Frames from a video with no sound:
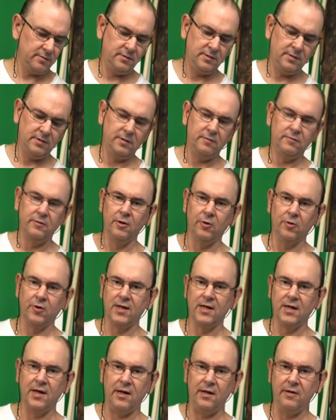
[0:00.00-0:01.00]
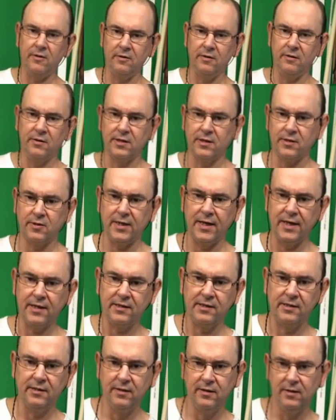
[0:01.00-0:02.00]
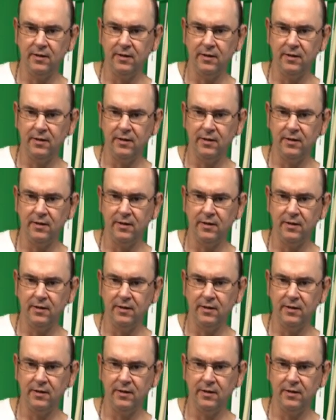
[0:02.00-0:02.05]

You know, if you don't care, you can just test.